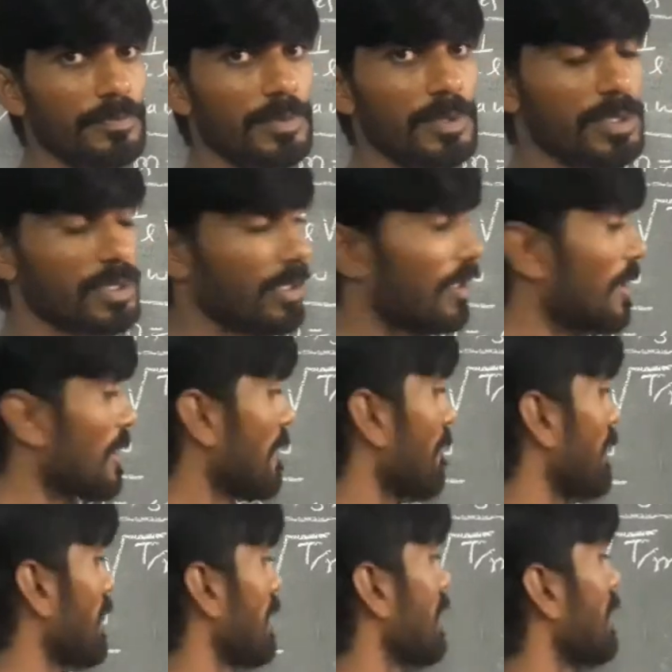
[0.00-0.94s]
So
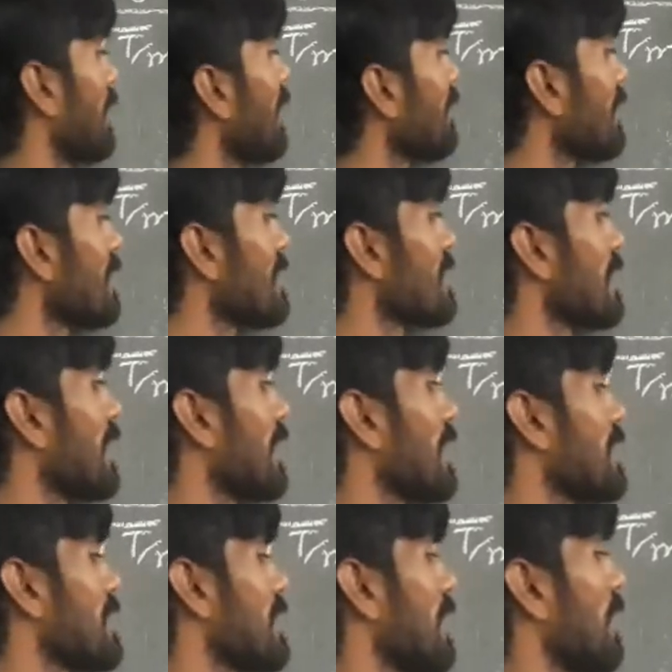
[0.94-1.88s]
when a length is
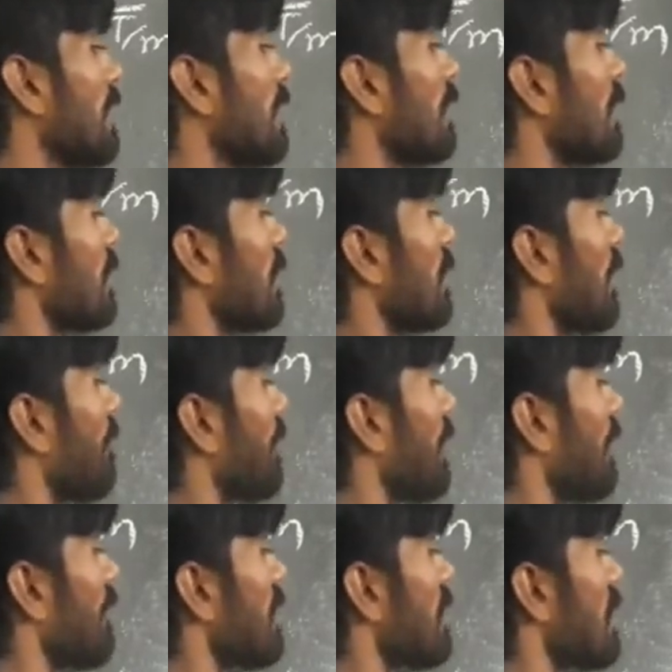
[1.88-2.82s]
increasing, the
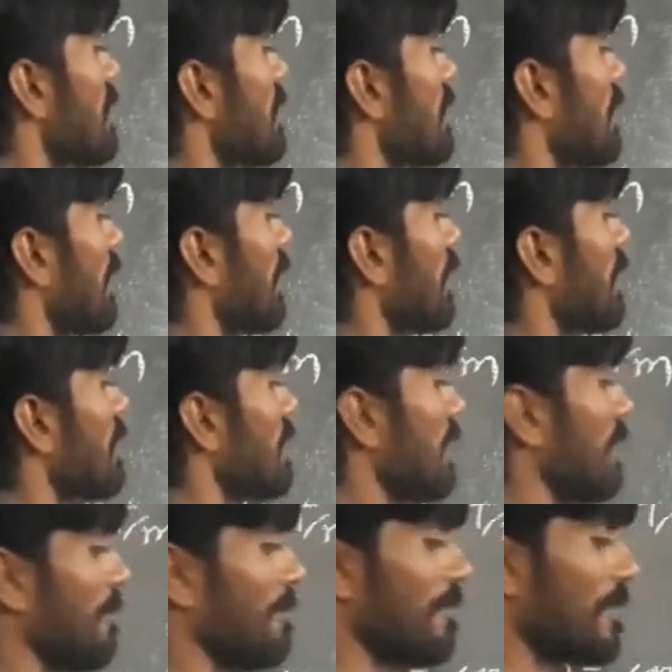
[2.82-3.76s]
frequency is
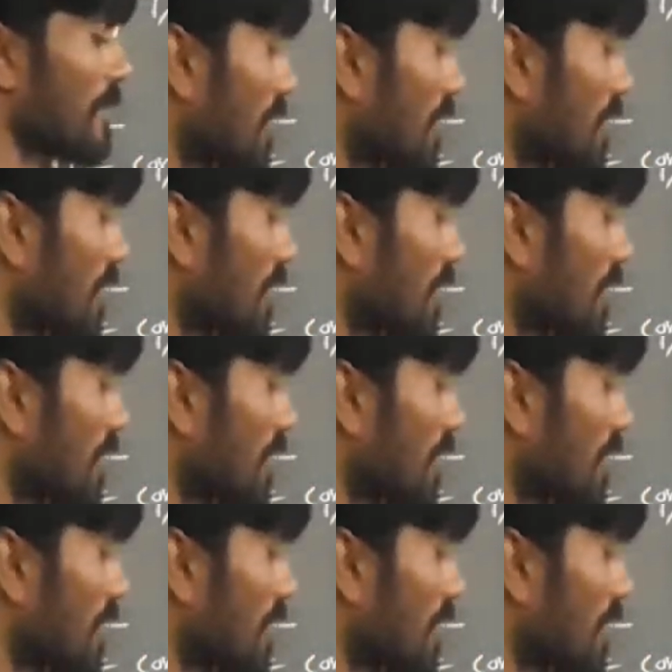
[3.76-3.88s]
decreasing. So